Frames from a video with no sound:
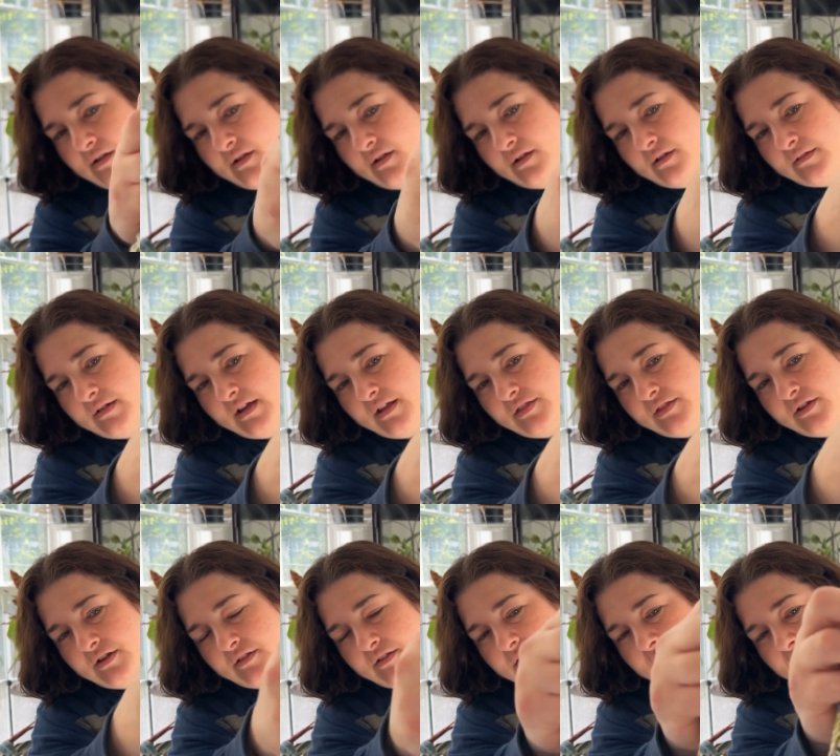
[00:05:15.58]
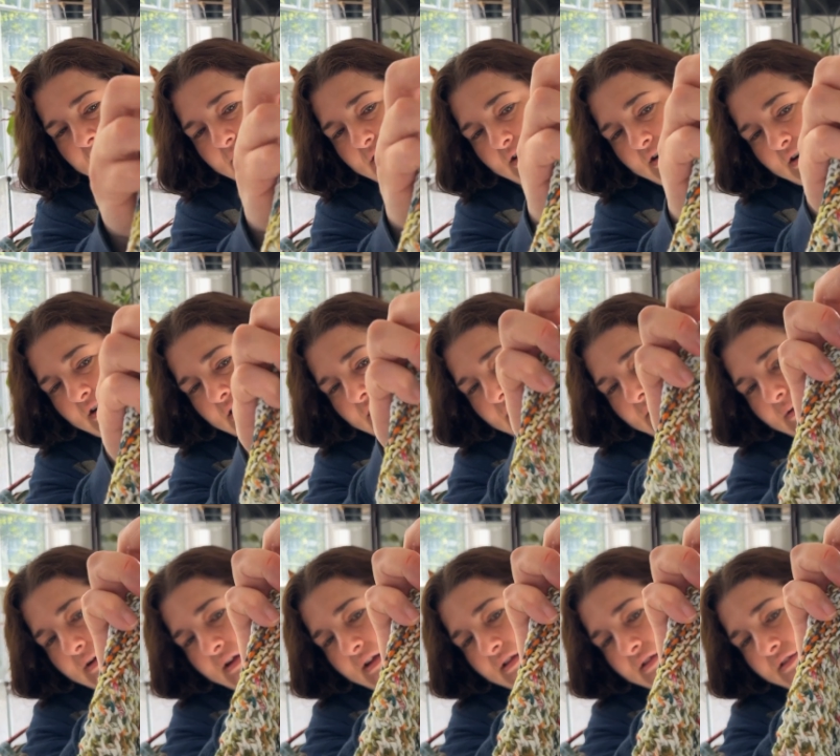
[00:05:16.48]
right there in that garter
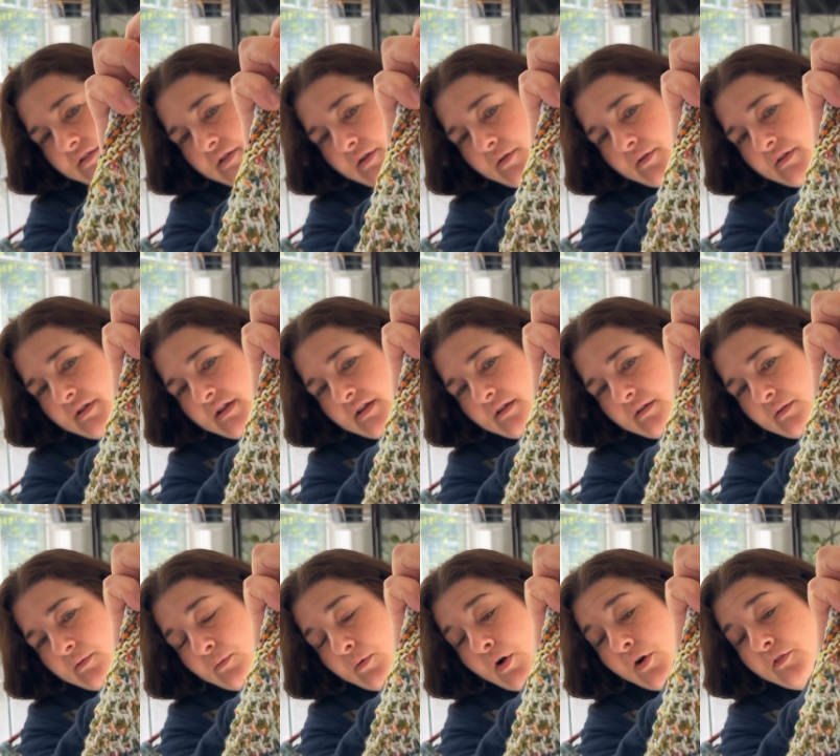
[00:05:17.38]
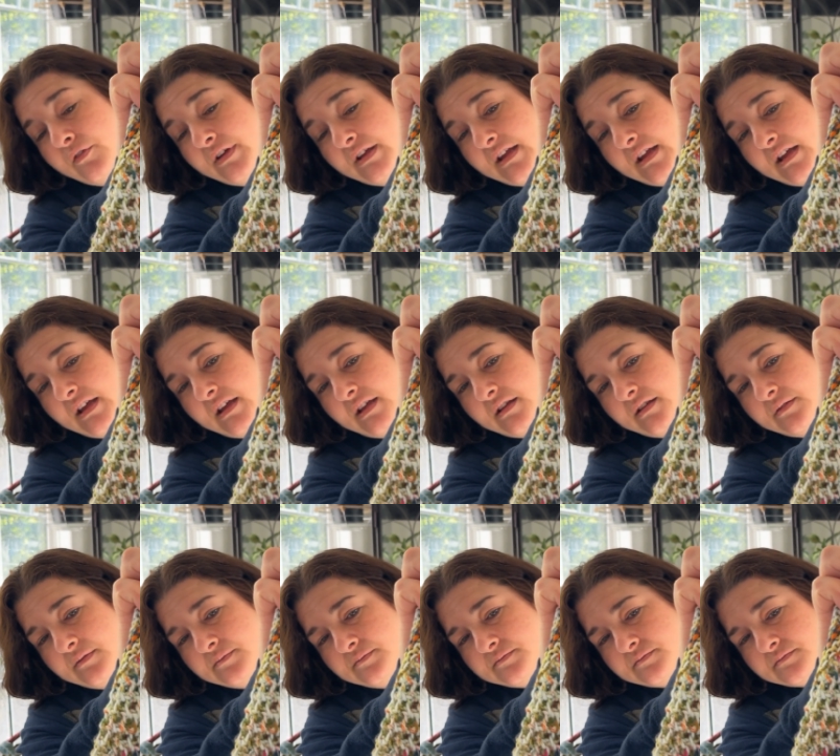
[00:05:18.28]
where I sewn it, wove it
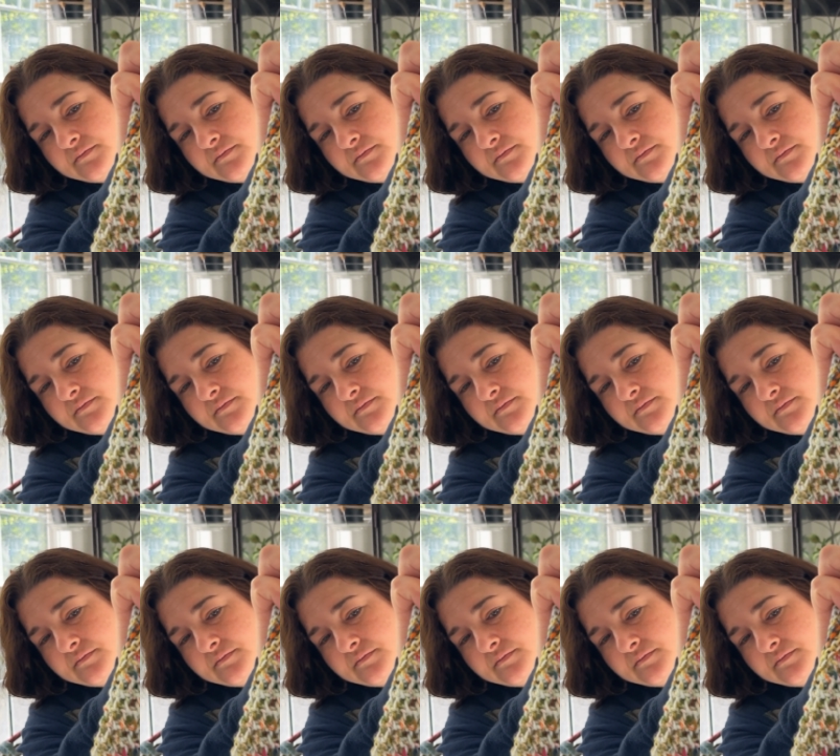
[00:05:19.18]
in,